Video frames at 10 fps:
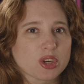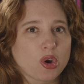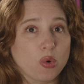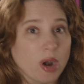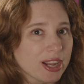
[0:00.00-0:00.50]

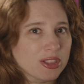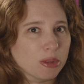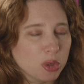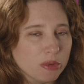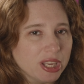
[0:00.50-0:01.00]
crank the
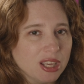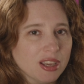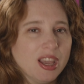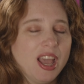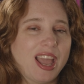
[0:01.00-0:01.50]

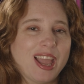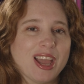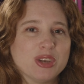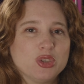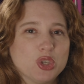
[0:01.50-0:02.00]
movie
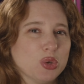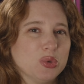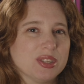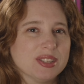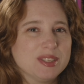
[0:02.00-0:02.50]
and
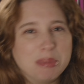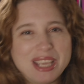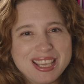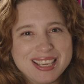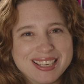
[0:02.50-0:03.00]
choose the
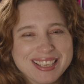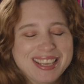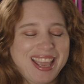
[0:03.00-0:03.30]
speed